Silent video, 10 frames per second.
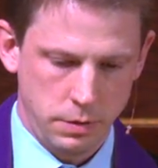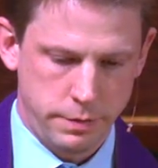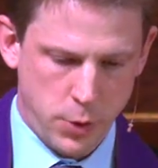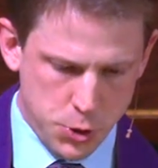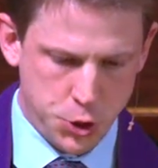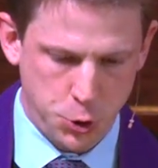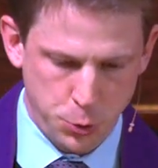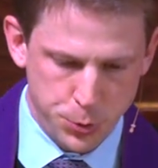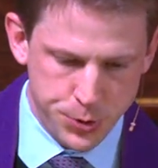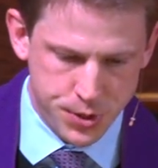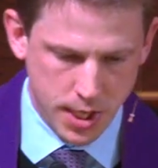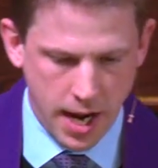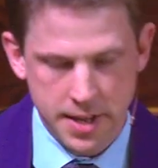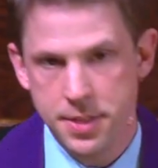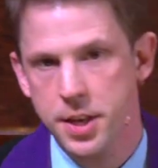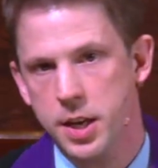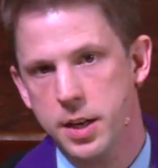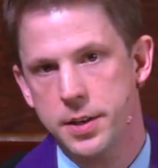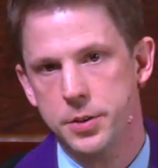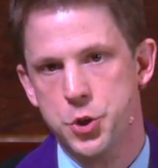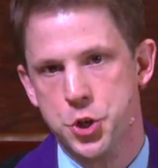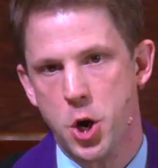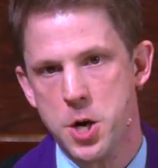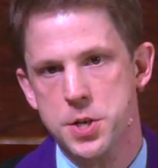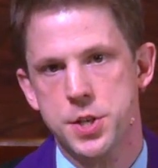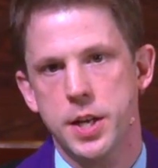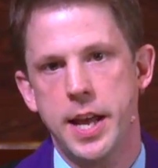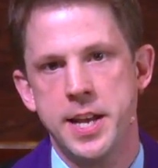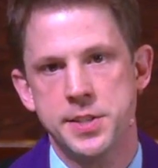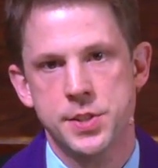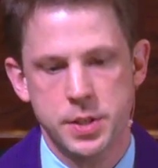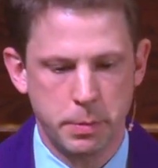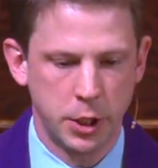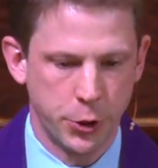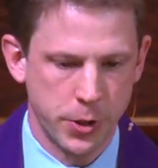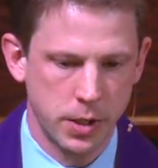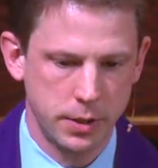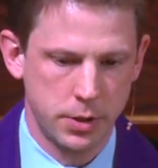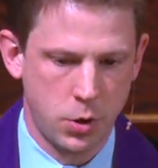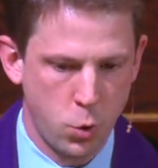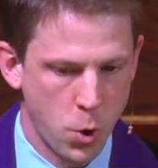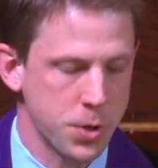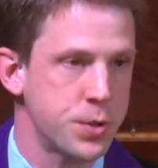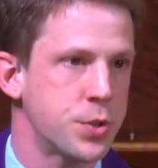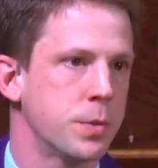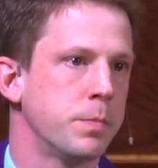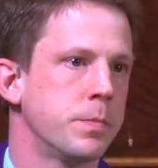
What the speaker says: Virtues, I think, chart a similar course.